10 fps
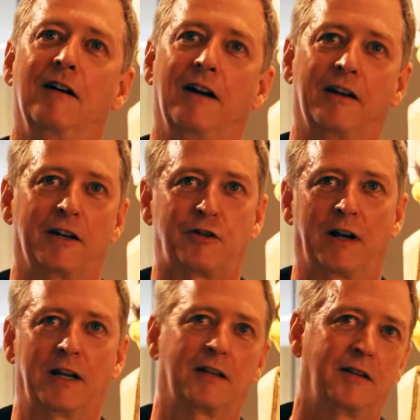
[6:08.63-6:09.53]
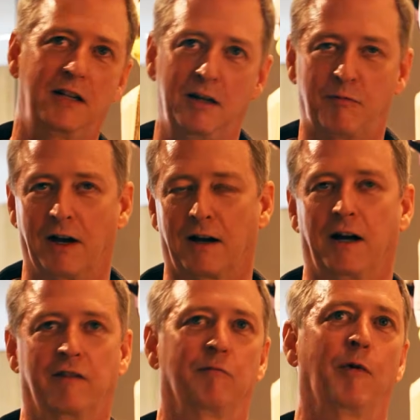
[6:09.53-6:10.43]
and I try to keep that
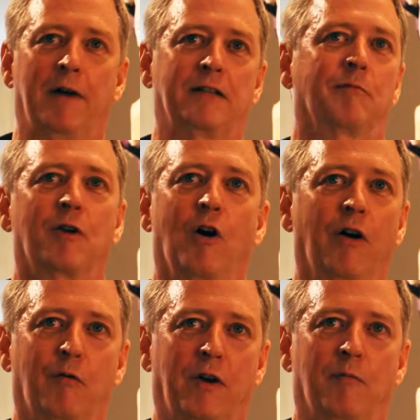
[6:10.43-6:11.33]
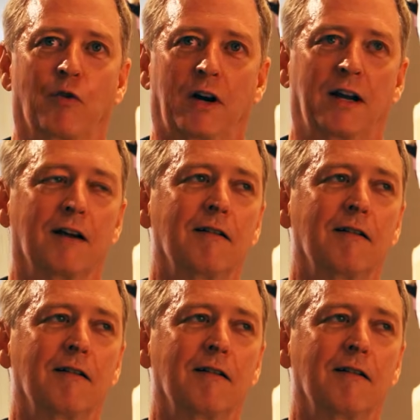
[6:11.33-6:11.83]
kind of momentum going when I'm working.